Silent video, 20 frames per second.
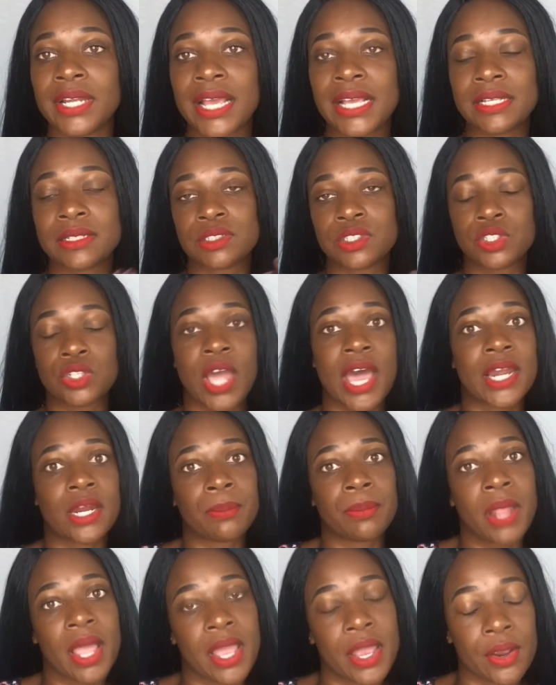They tried to
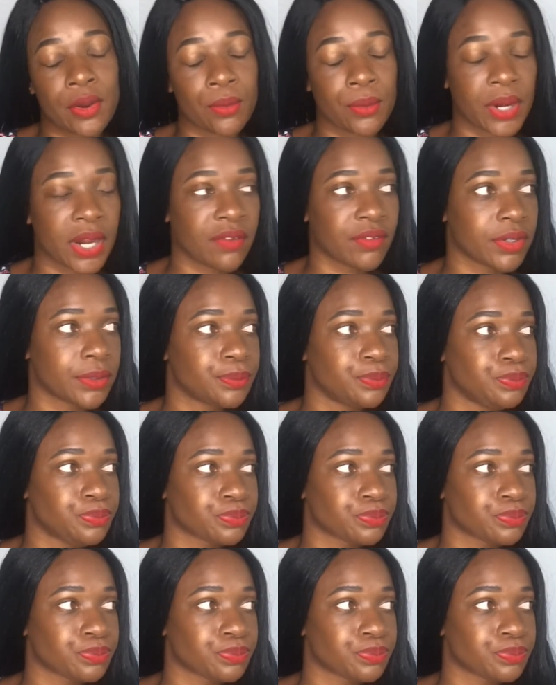play it or whatever.